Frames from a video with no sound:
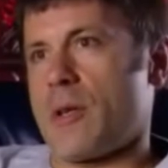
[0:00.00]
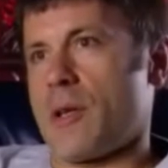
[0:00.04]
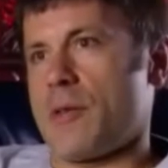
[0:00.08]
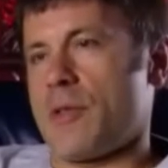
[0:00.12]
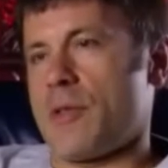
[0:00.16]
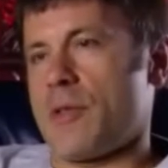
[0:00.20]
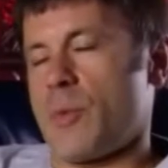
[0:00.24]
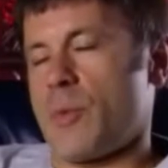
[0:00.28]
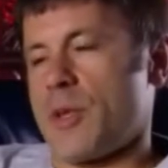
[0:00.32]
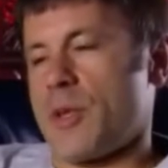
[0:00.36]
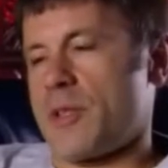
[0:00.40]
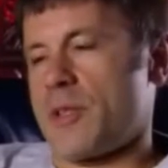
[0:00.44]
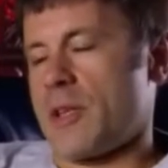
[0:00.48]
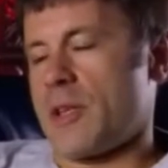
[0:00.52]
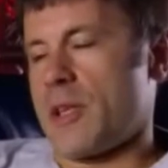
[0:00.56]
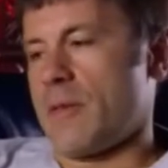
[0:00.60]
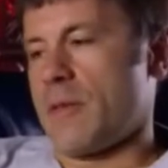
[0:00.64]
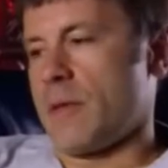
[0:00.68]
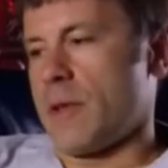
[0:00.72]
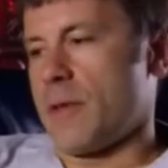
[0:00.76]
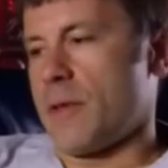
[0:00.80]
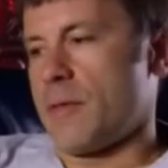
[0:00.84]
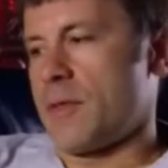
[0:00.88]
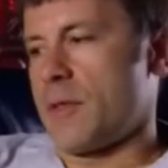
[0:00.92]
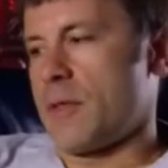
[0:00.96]
close to where
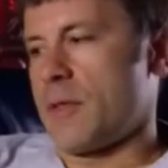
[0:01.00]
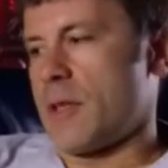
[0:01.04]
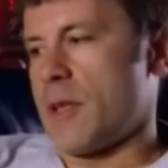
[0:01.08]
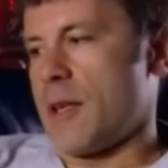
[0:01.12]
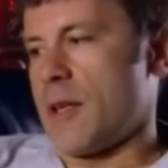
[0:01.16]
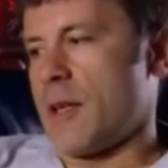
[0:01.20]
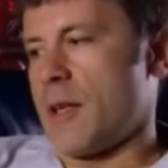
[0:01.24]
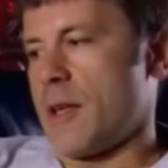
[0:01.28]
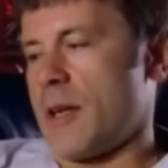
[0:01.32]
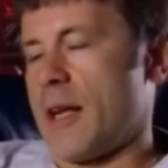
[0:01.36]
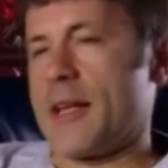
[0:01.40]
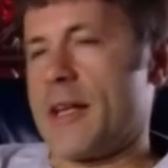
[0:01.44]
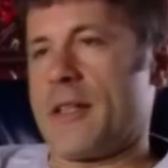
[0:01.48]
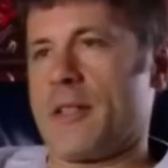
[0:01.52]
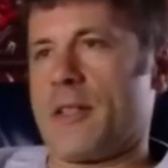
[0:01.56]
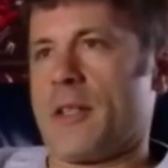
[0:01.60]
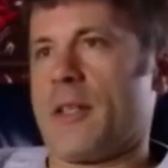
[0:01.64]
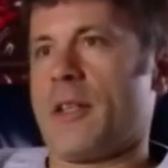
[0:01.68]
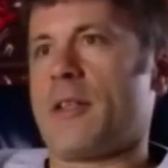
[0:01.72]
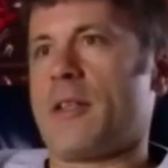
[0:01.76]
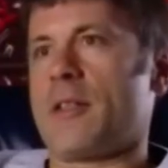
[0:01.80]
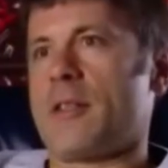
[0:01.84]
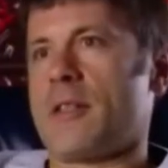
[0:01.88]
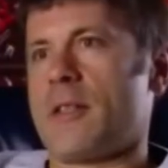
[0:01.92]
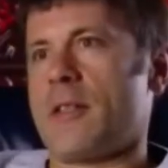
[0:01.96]
Steve lives in
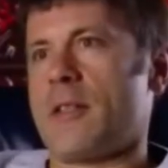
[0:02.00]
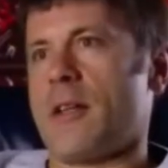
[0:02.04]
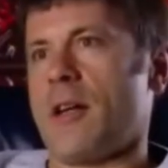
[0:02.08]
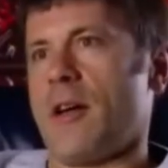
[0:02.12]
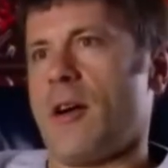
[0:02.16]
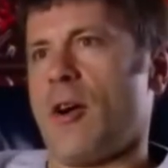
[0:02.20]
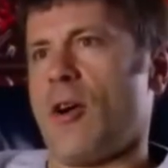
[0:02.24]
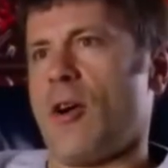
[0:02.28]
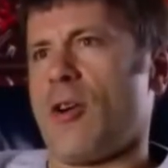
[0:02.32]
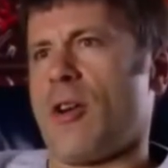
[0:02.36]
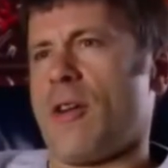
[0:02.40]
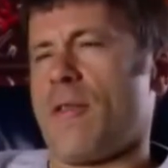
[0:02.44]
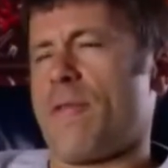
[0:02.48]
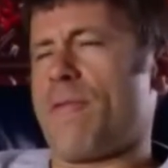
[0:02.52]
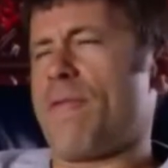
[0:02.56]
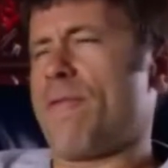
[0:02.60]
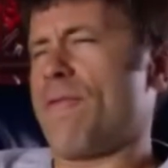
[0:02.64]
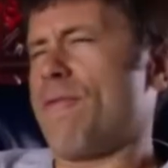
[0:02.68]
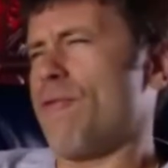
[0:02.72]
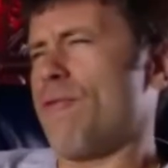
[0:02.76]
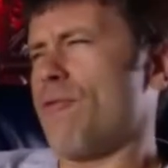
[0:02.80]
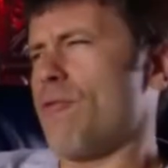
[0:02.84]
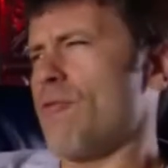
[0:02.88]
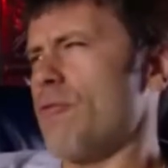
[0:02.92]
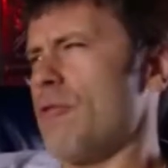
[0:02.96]
Essex, on a
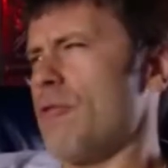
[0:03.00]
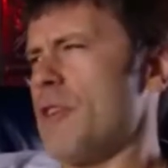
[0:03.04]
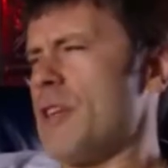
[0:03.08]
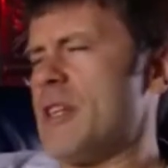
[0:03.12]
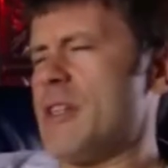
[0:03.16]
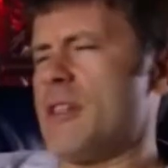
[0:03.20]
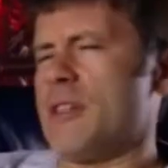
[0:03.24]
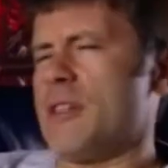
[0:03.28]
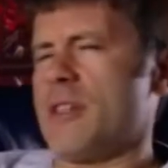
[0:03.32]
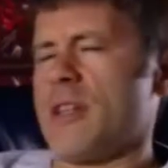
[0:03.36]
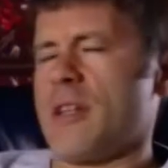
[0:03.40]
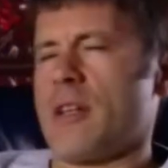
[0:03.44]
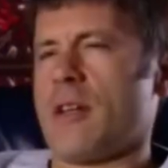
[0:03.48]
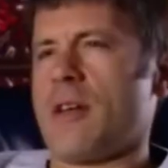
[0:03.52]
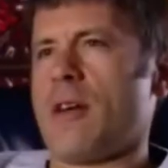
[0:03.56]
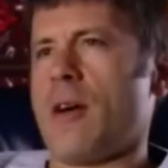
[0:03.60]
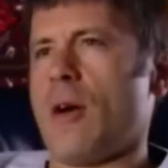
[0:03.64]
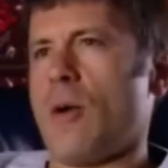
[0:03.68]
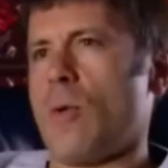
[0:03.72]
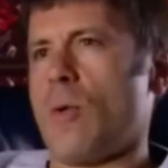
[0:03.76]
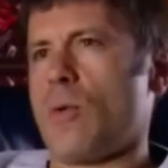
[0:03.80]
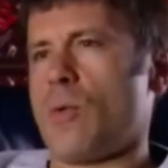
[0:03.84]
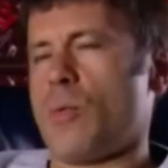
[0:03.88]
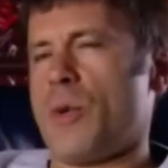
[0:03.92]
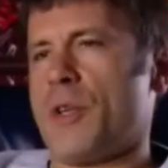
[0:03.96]
freezing
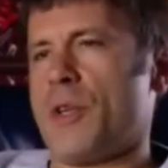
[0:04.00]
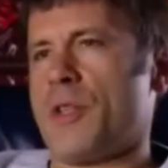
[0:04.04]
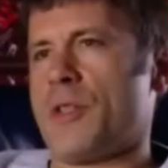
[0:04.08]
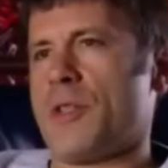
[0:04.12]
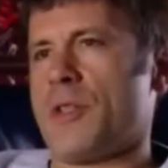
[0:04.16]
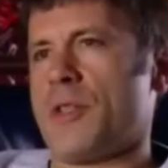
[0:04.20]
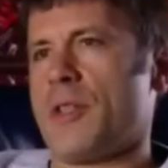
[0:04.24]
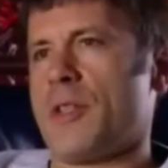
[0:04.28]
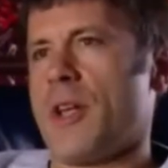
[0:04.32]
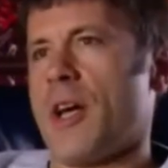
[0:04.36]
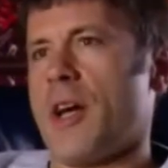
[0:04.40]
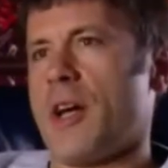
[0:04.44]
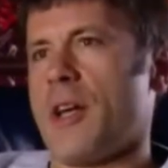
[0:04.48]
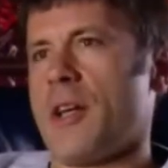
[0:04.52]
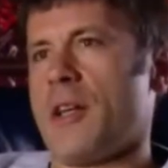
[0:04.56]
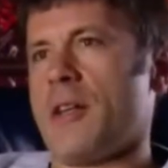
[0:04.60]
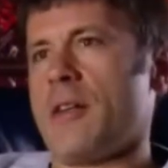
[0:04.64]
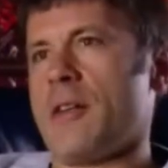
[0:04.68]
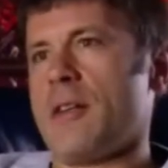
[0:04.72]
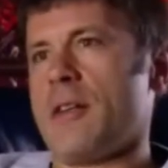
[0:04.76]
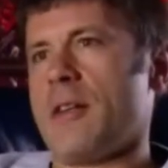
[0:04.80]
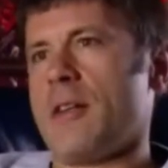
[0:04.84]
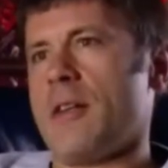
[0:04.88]
cold winter's day,